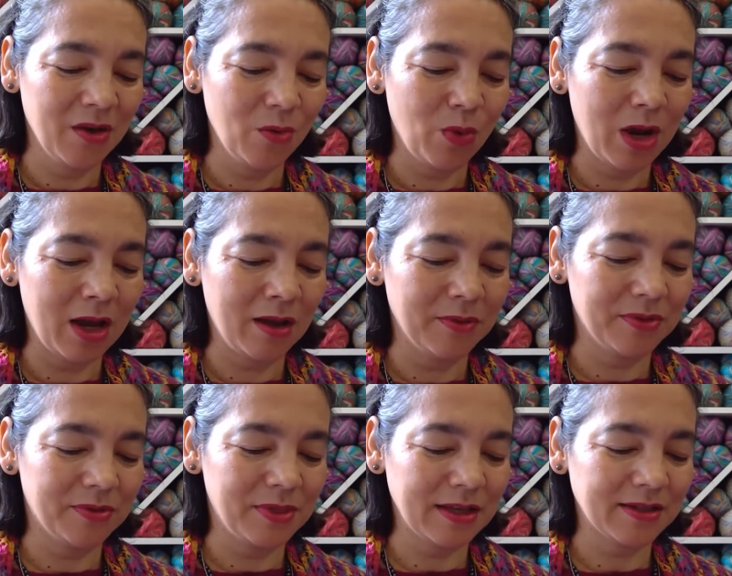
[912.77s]
where
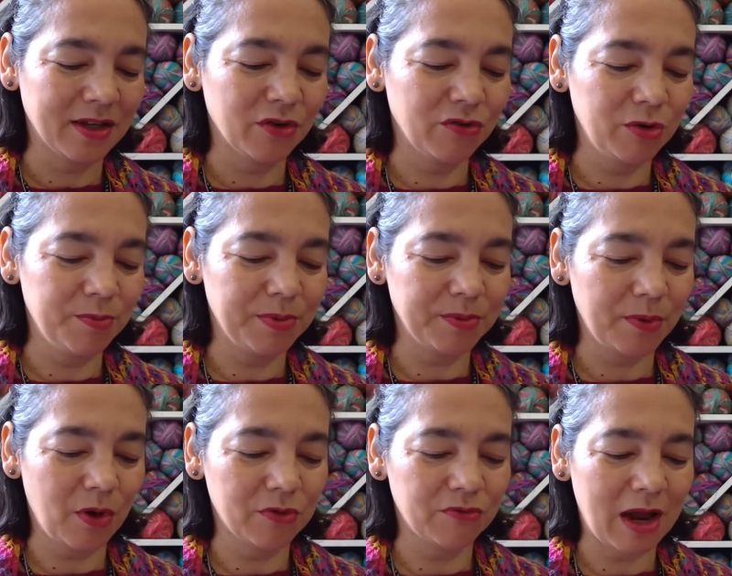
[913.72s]
there's a group
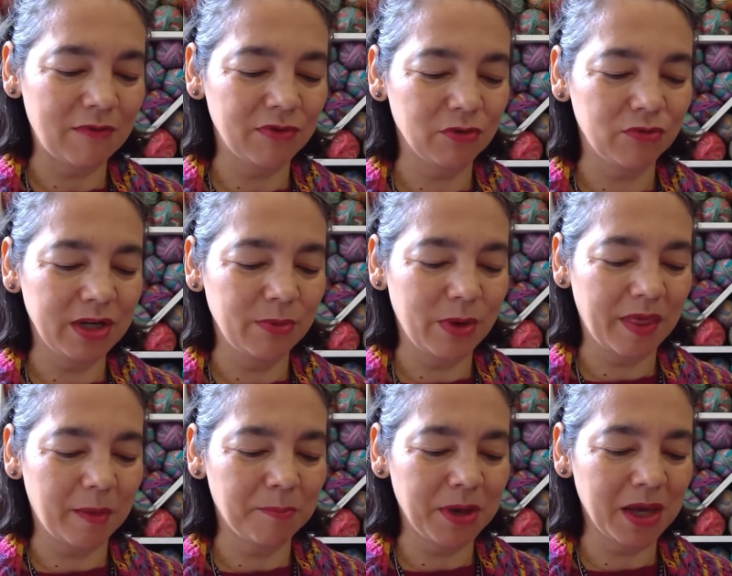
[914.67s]
on Ravelry where
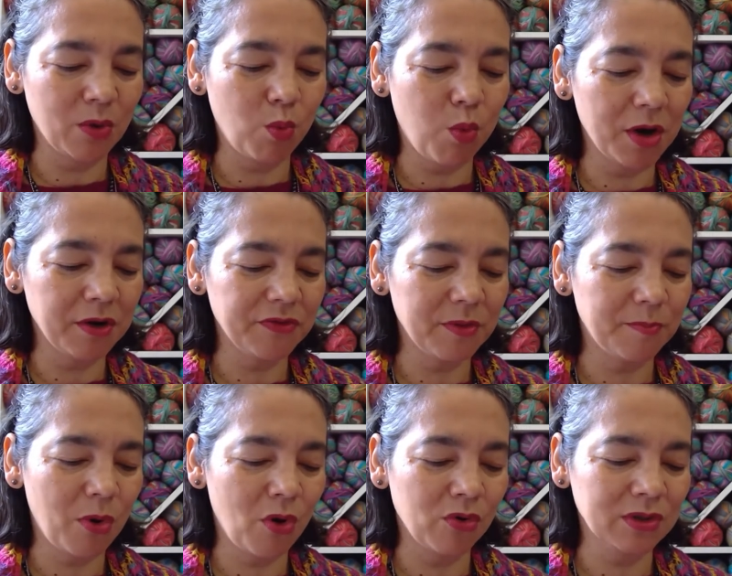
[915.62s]
they pick one of the
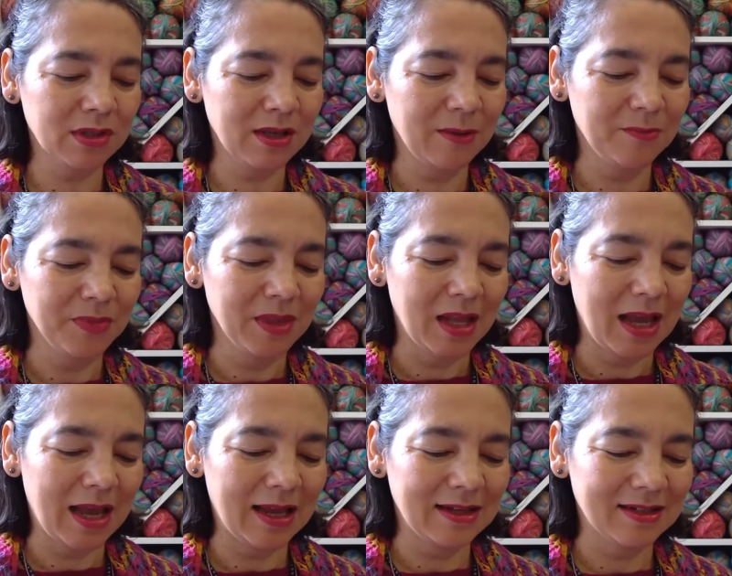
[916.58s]
balls
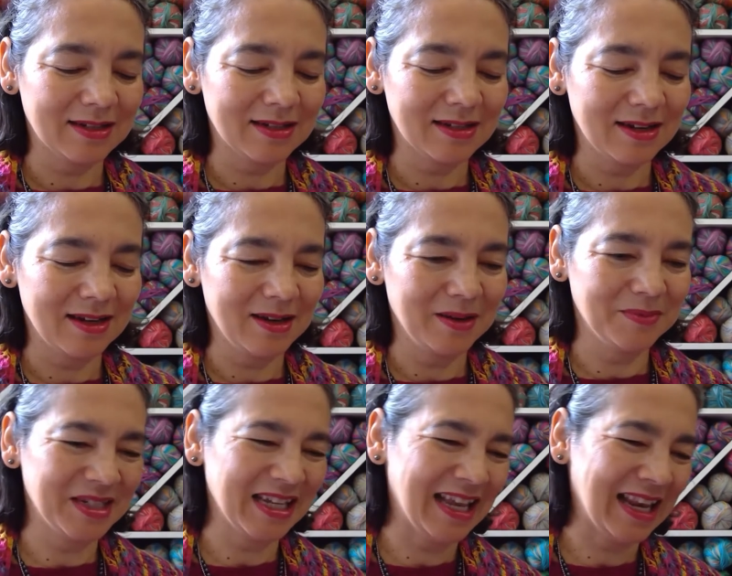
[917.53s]
and
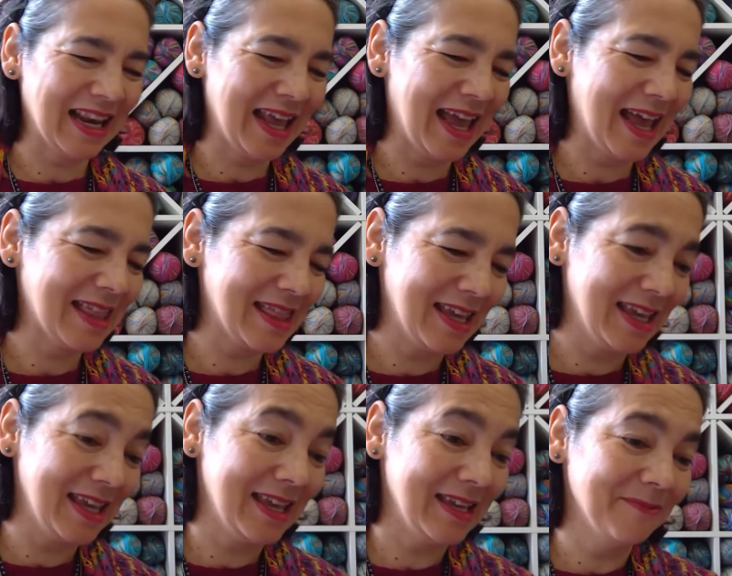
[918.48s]
declare
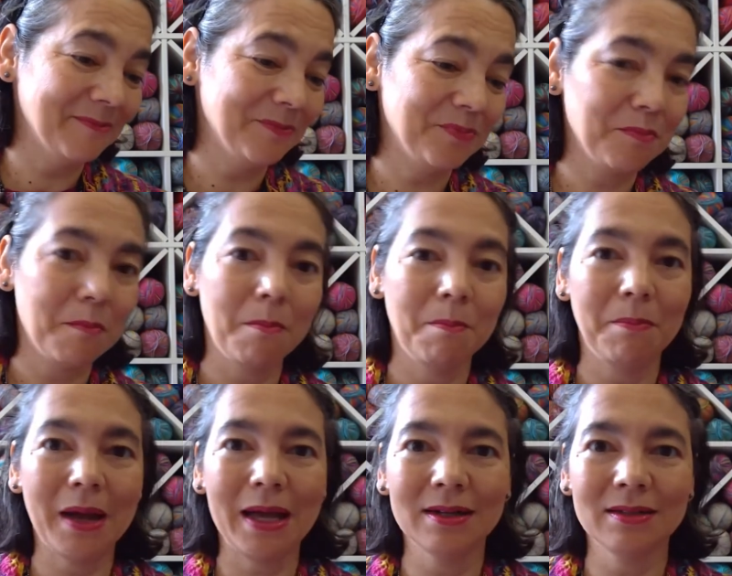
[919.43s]
the
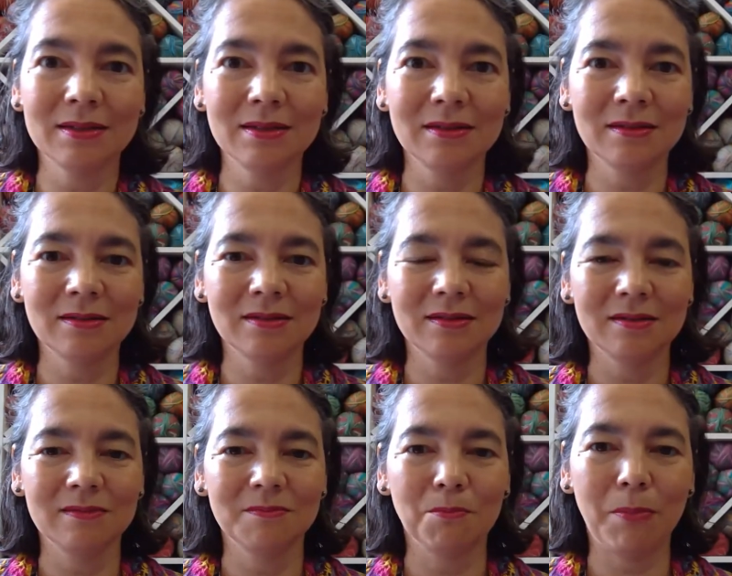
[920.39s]
pattern
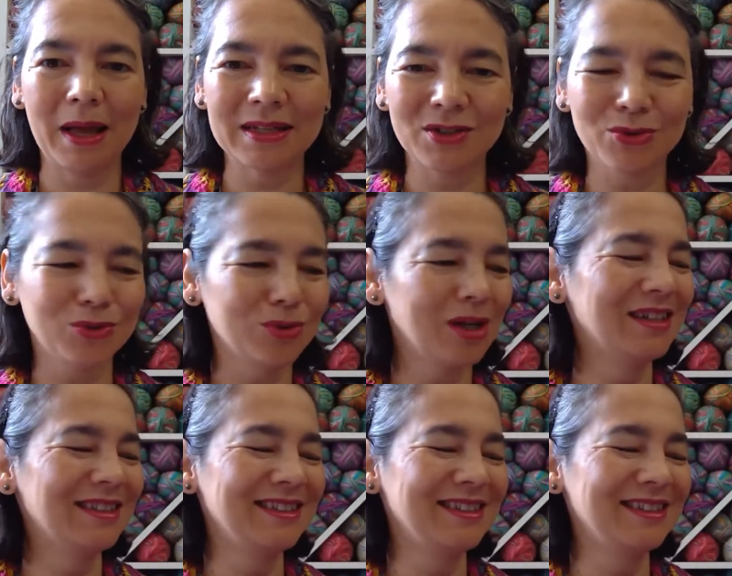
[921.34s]
battle.